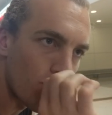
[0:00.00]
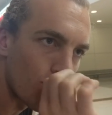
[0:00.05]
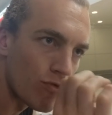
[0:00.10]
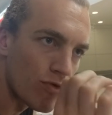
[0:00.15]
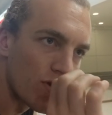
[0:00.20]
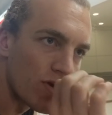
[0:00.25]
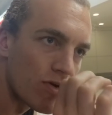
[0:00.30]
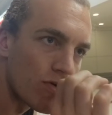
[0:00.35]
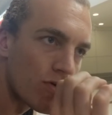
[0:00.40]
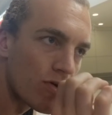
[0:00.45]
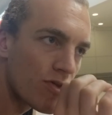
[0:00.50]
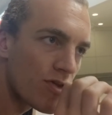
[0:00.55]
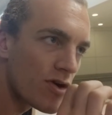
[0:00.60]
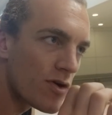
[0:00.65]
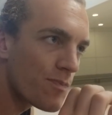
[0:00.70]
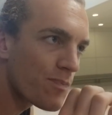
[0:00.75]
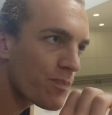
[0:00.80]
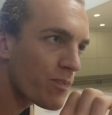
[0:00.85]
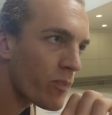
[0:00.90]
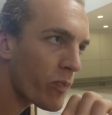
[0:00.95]
Real good
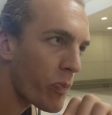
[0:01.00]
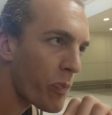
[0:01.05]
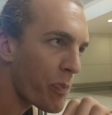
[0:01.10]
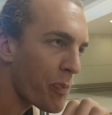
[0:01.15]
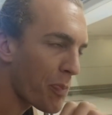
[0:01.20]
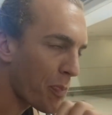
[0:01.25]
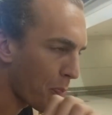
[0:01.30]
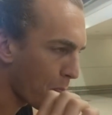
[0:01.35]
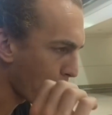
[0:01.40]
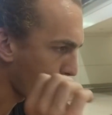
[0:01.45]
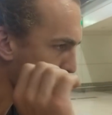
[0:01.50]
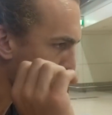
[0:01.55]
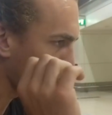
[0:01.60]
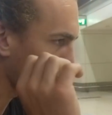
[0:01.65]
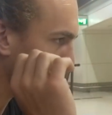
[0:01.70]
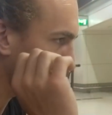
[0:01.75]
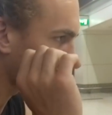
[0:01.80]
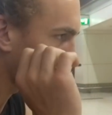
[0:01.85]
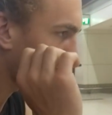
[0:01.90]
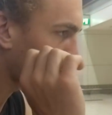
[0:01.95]
though.
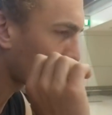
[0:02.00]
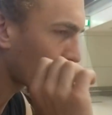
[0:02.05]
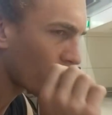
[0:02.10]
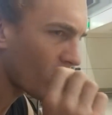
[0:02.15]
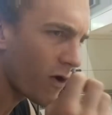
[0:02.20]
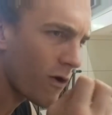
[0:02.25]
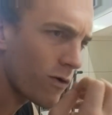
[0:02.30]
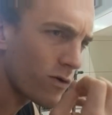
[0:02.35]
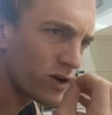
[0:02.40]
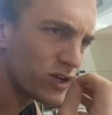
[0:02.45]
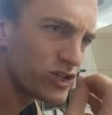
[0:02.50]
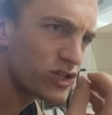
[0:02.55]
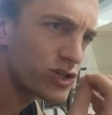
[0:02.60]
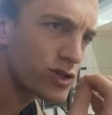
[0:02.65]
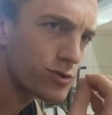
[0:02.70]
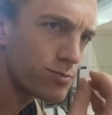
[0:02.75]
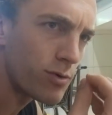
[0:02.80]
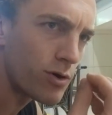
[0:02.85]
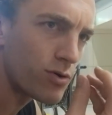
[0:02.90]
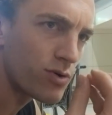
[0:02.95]
Mm. Oh, it's
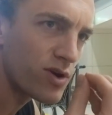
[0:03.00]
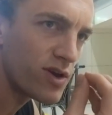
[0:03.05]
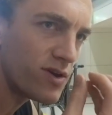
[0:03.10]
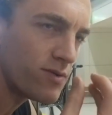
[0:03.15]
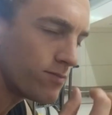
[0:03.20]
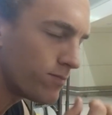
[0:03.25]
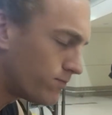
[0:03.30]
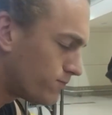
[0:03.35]
smoky.